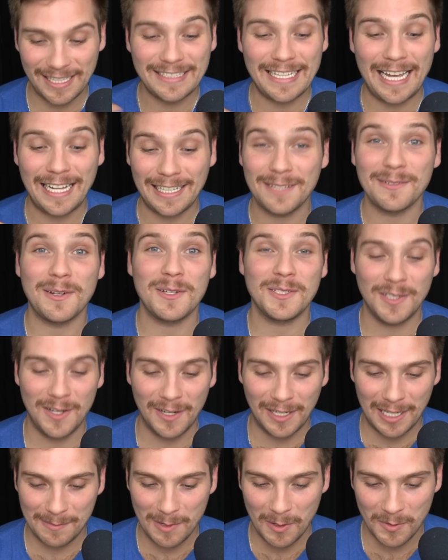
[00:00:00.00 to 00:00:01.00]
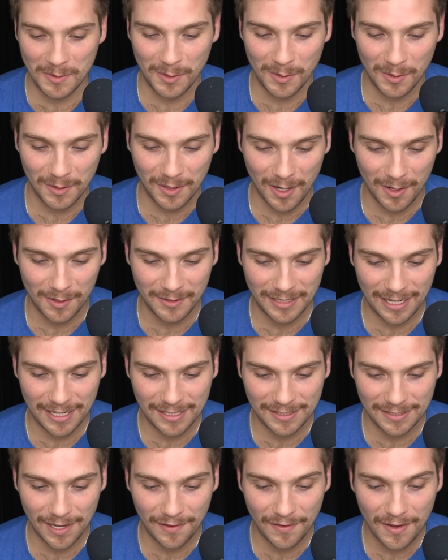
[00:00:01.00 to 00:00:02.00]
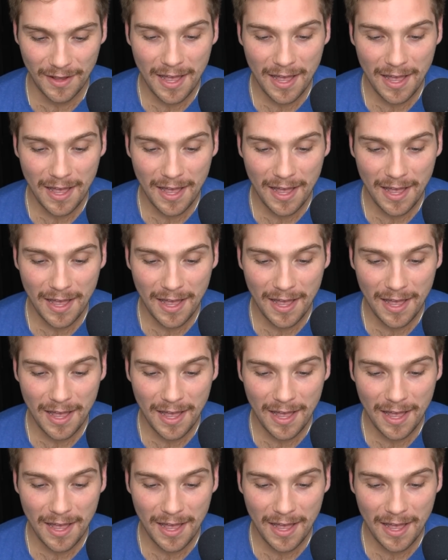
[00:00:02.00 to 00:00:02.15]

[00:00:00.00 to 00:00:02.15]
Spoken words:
exactly what I was talking about with the whole Call Her Daddy stuff.